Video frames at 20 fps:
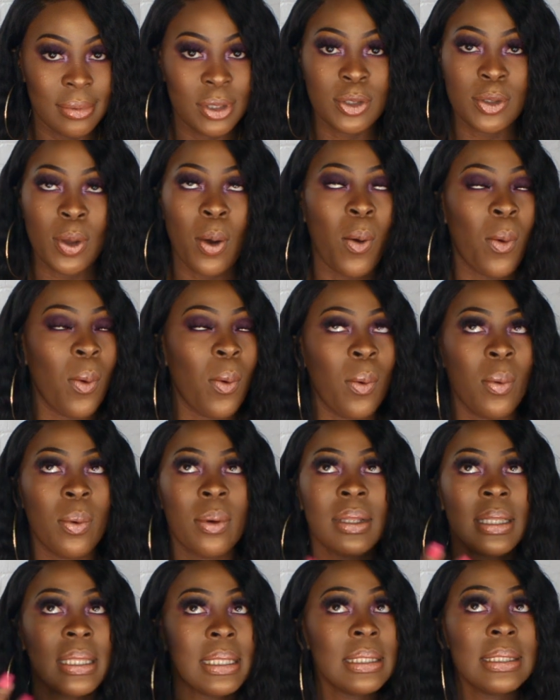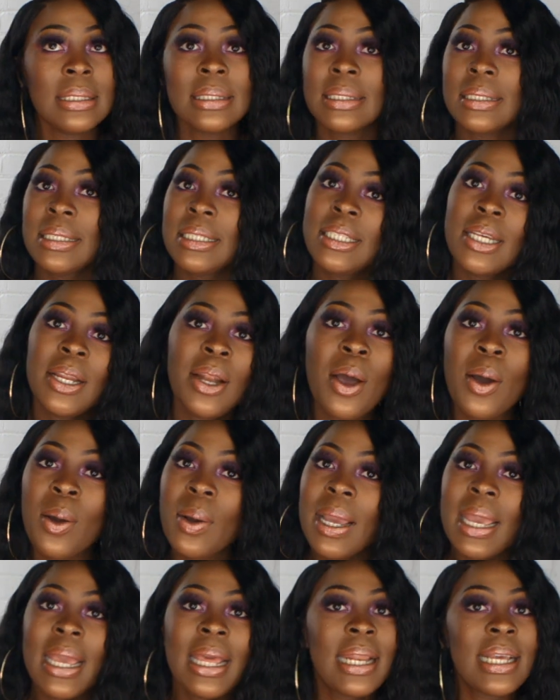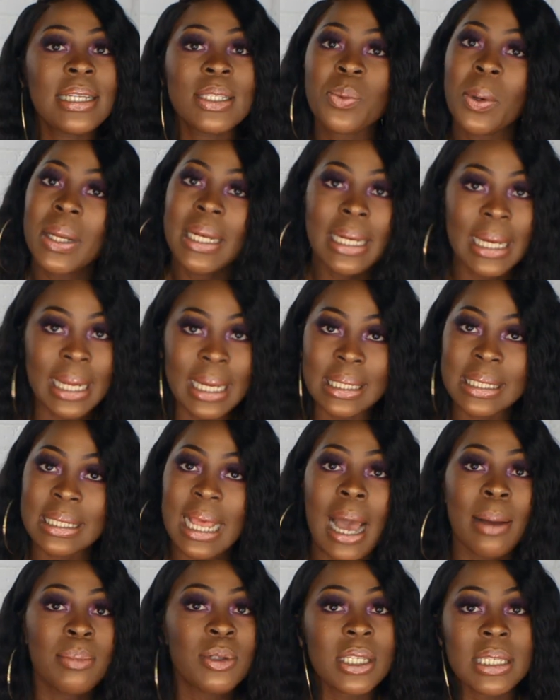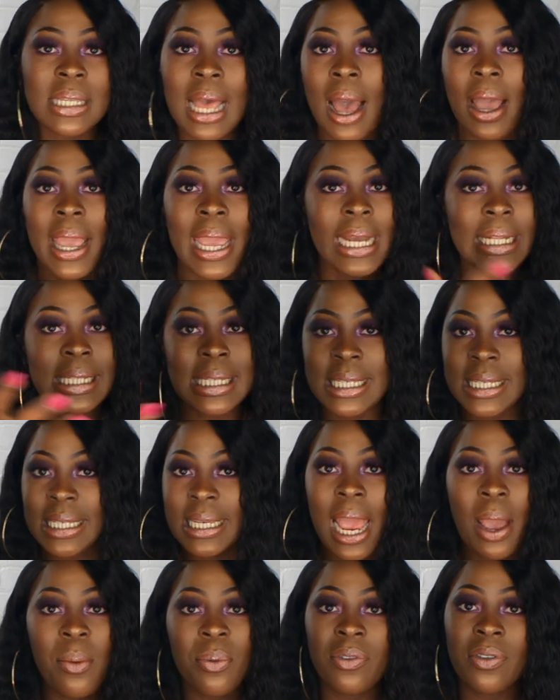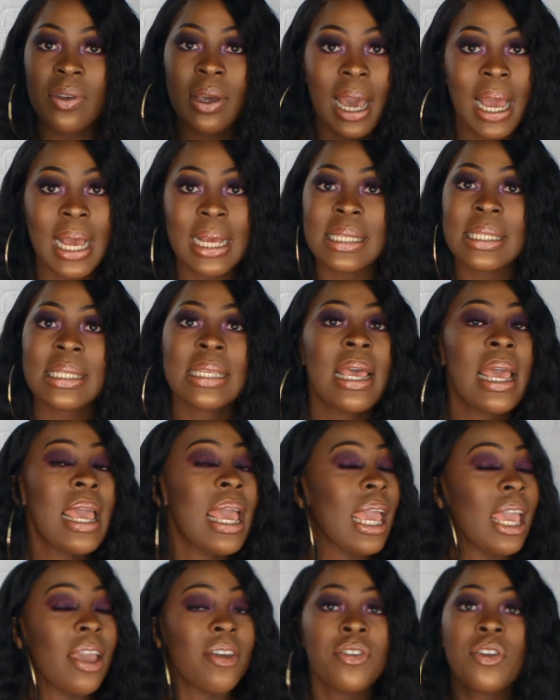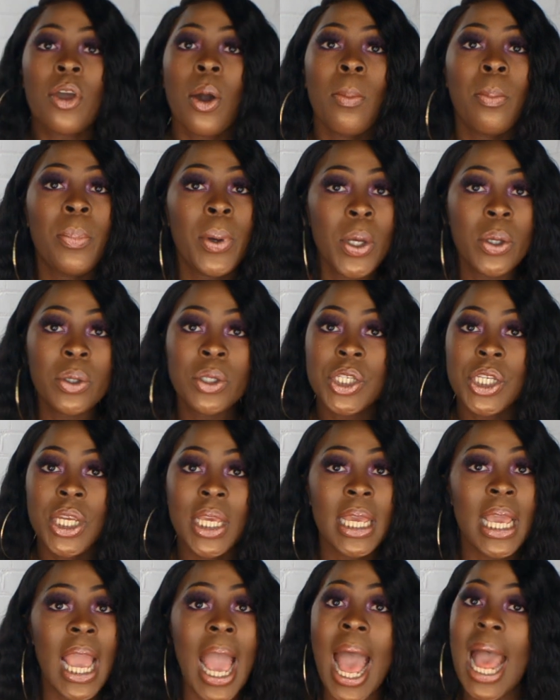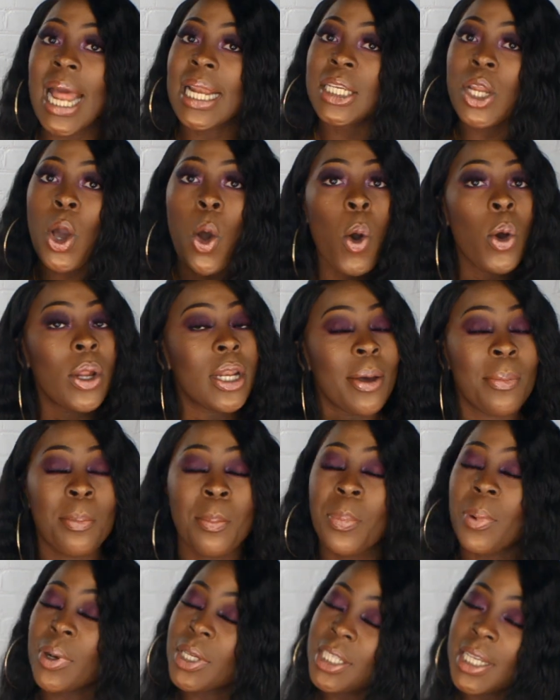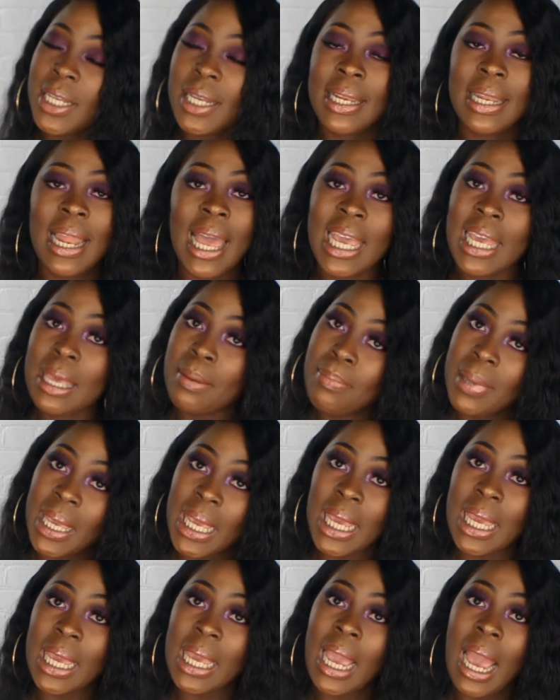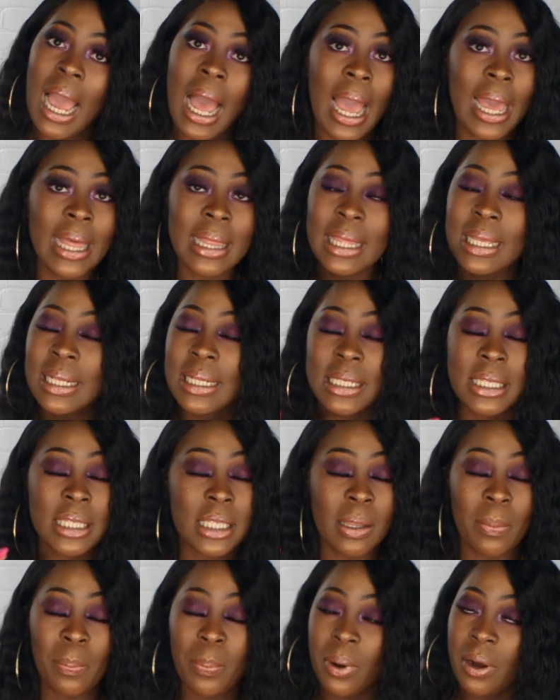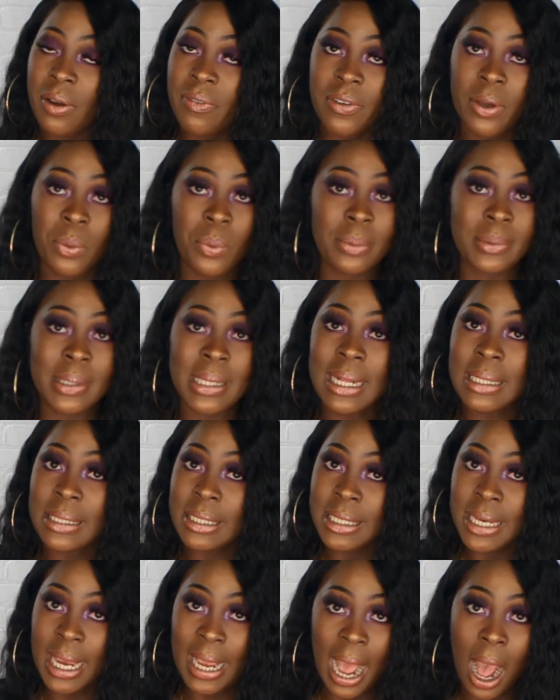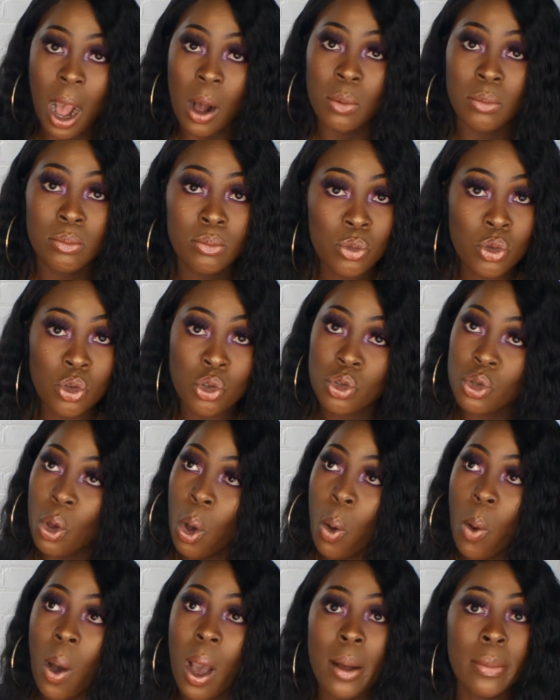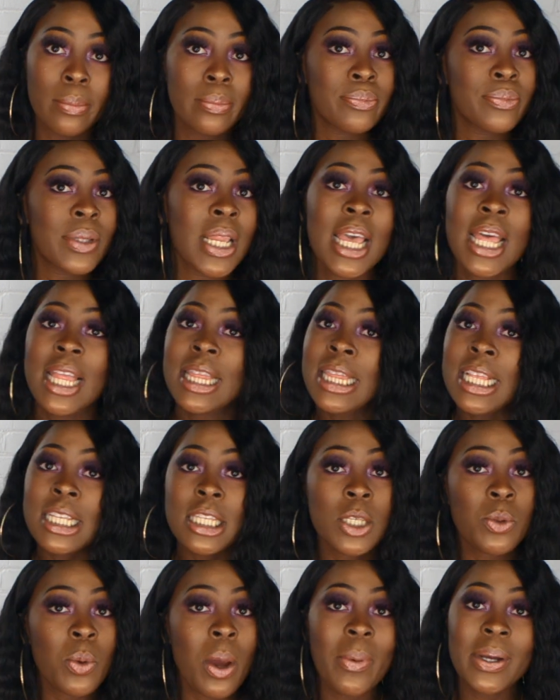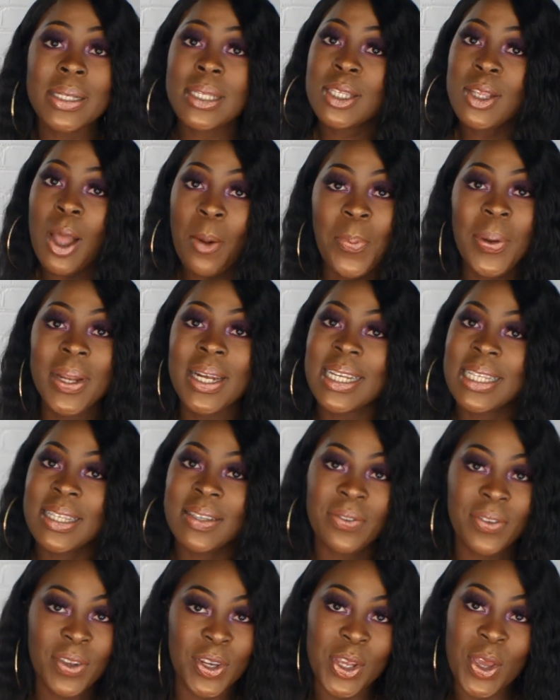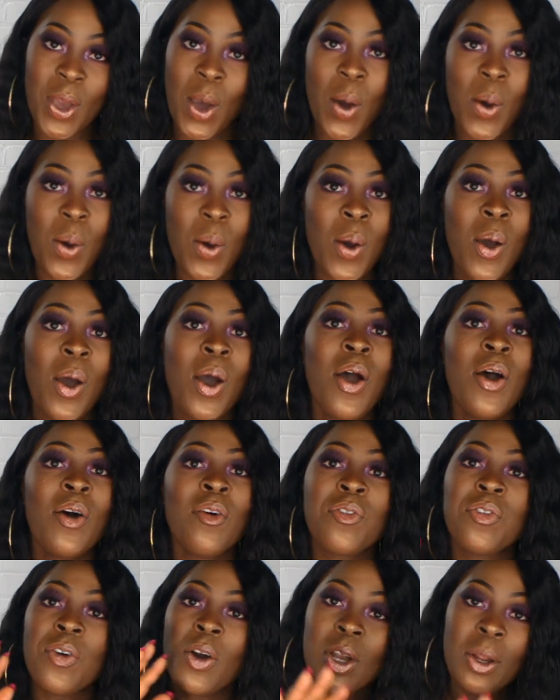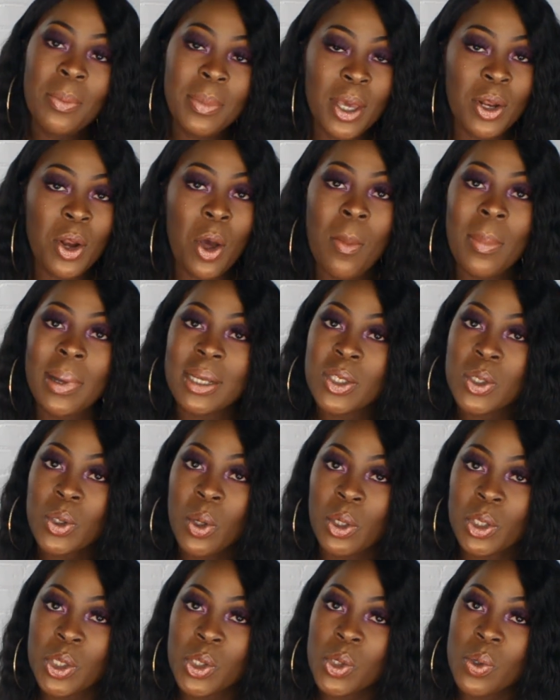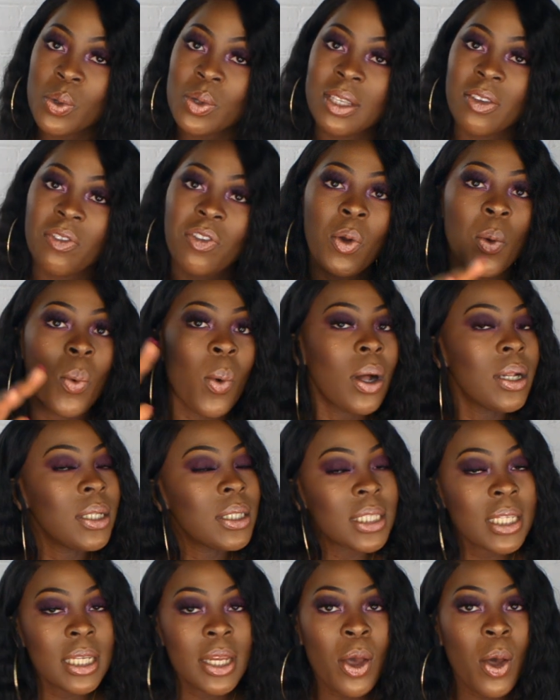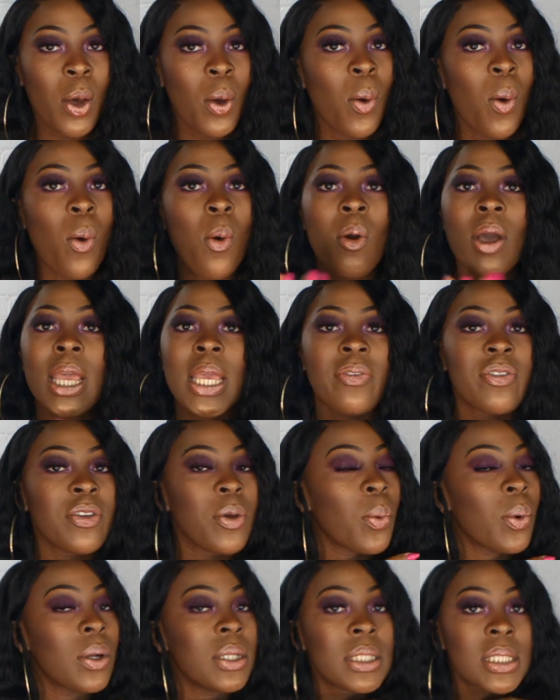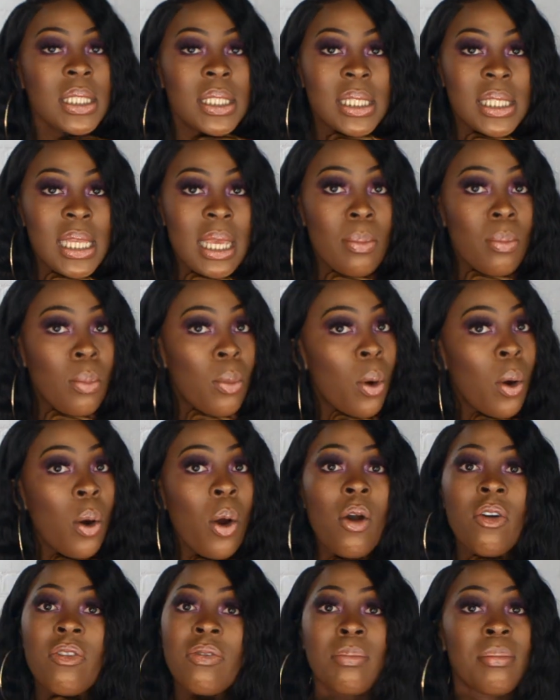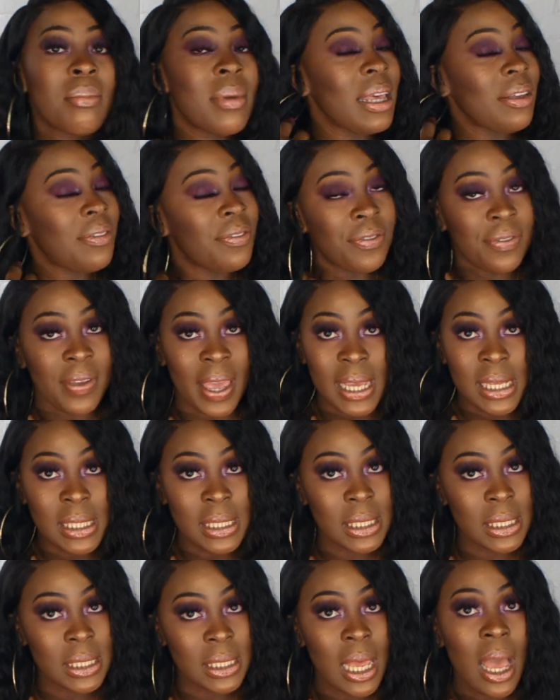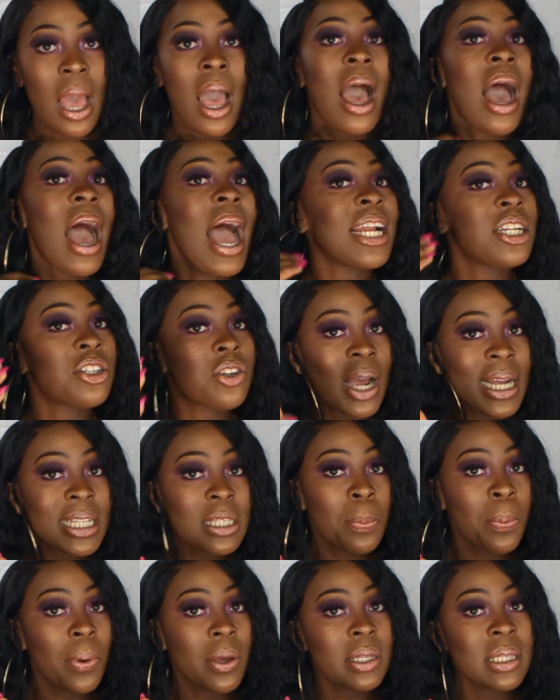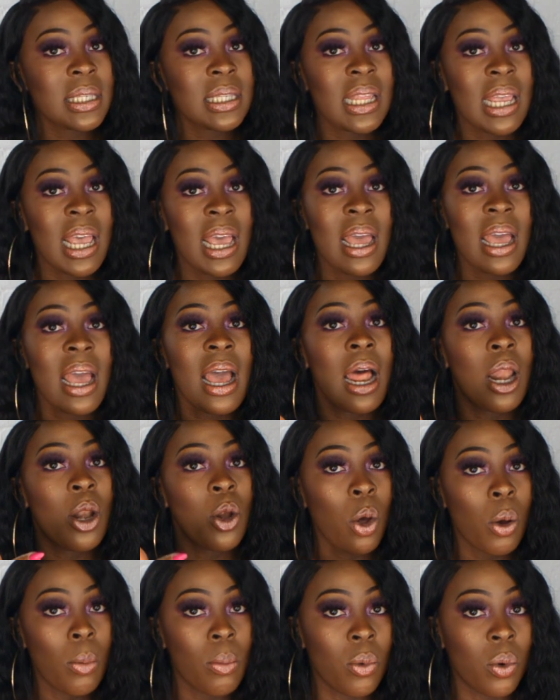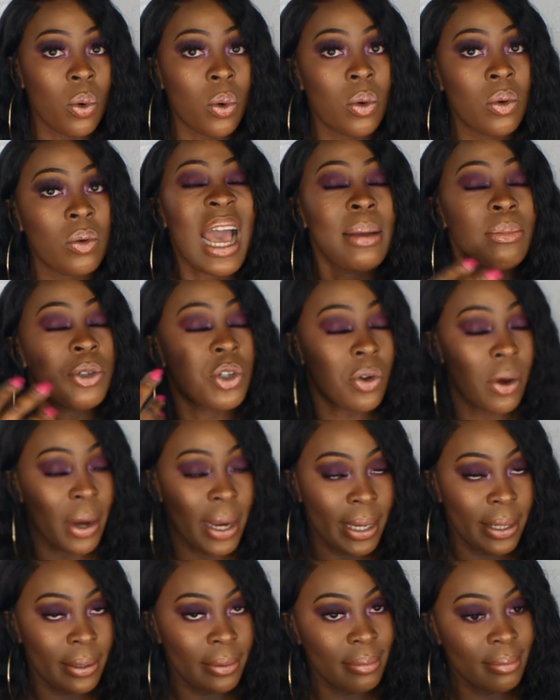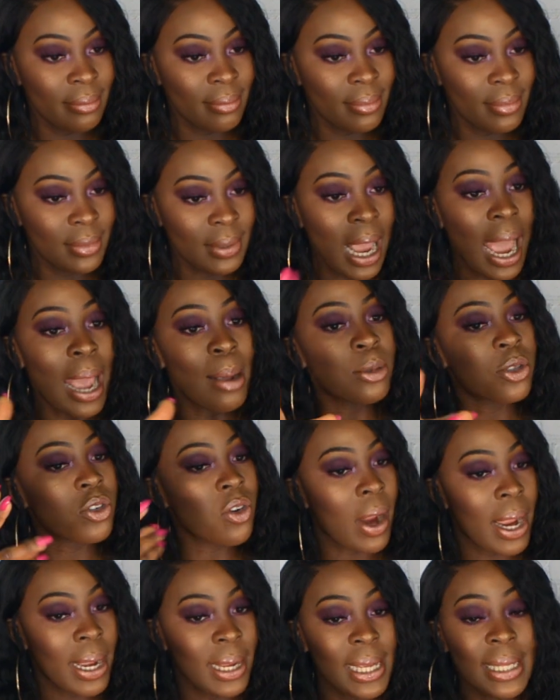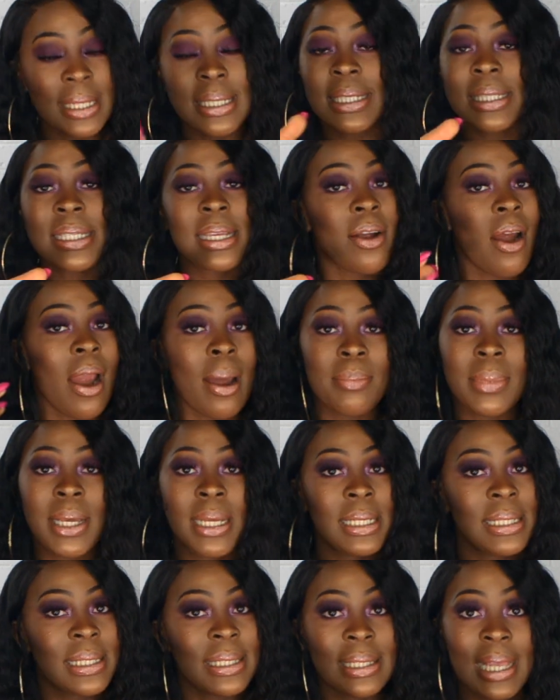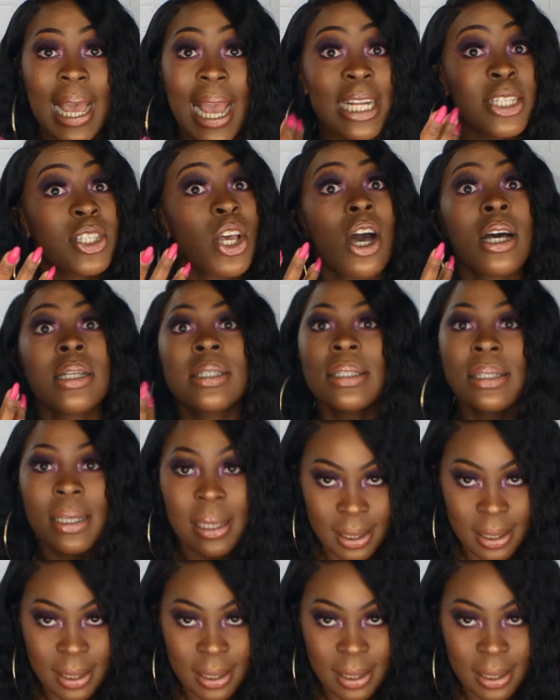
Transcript: So, you know, it is what it is. I'm just out here to share with you guys. If you're bougie and on a budget like me, I think this is a perfect website to check out. So this is where we're stopping this video. Follow me on all my socials if you want to know, or if you want to see more of my face. I try to post there a lot more. I'm trying. Instagram is a task.